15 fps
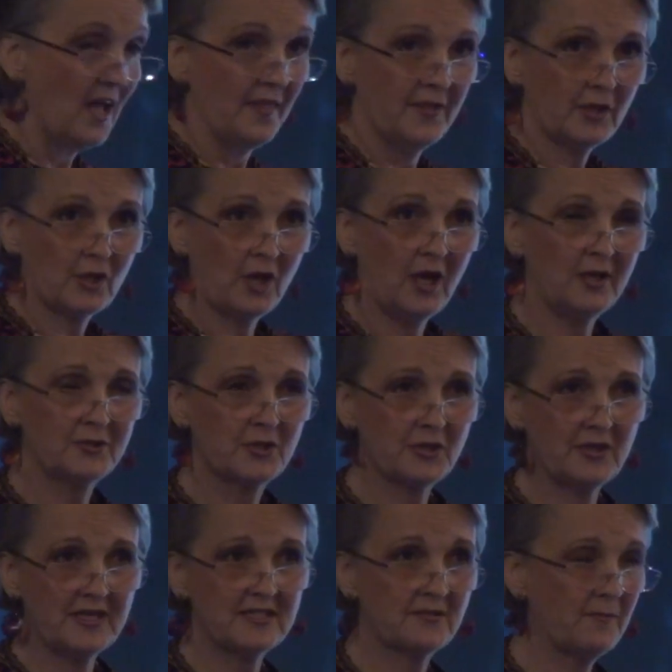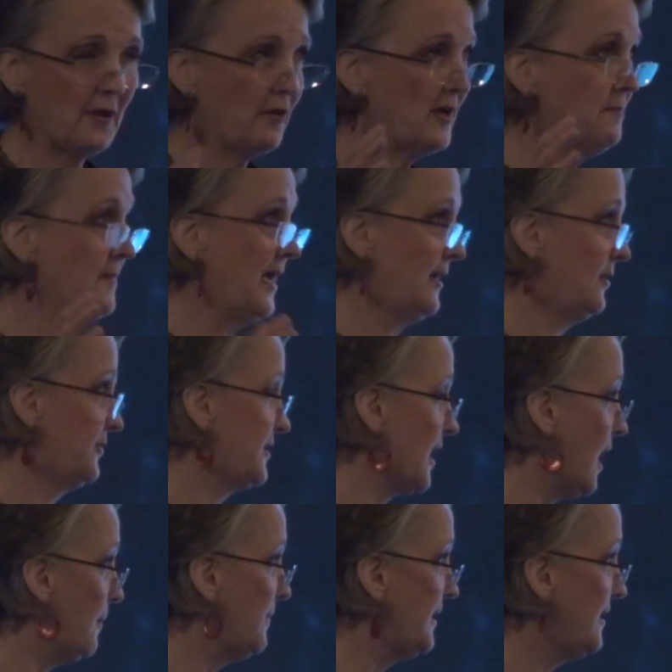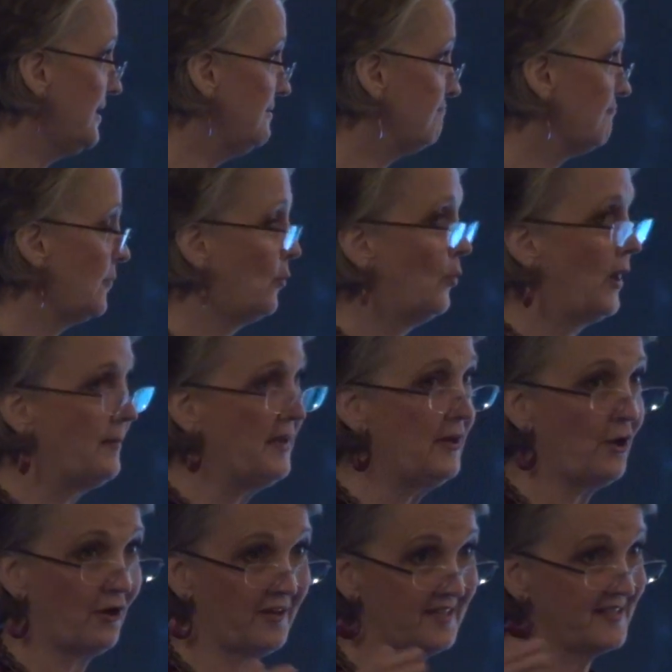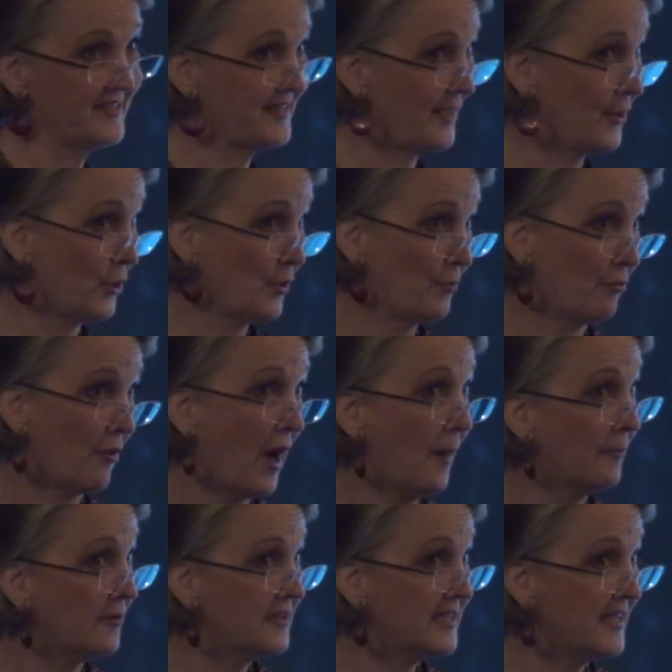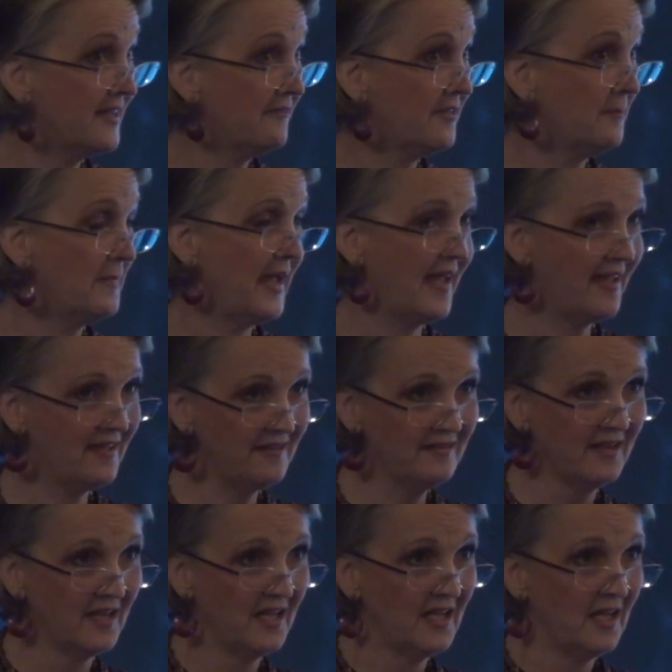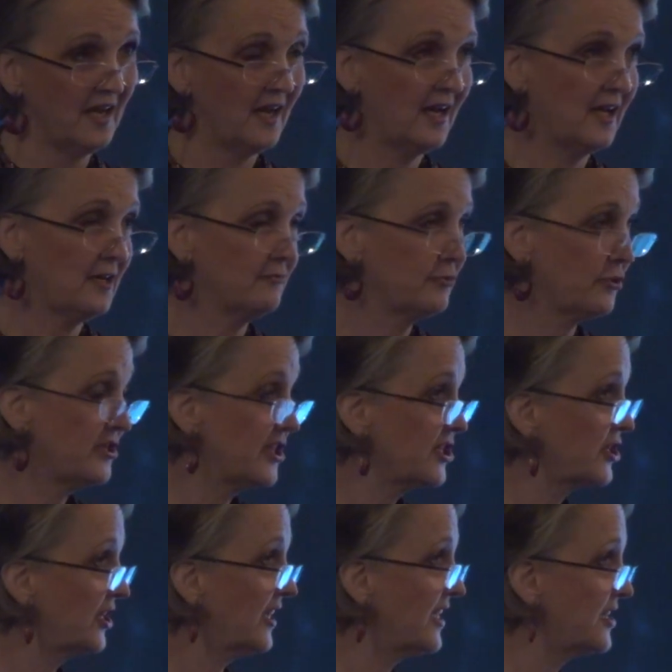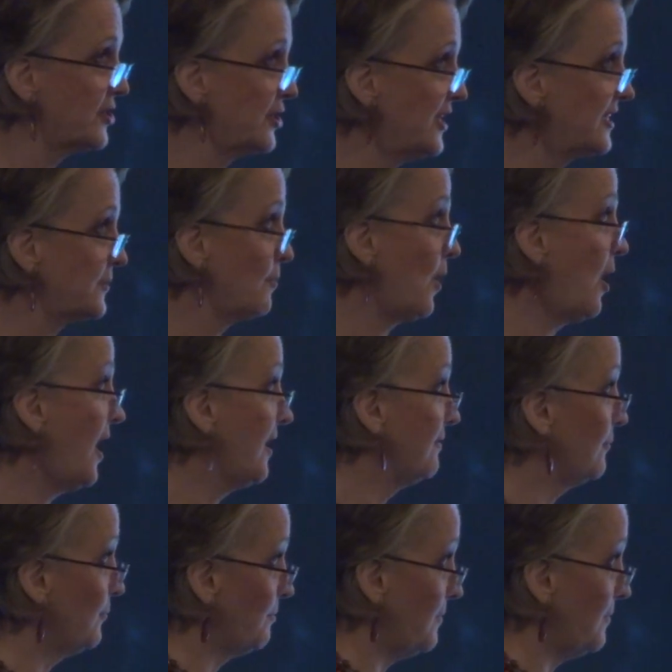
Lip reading: The culture is very male-dominant. Women are considered property of the man. Traditionally, she's bought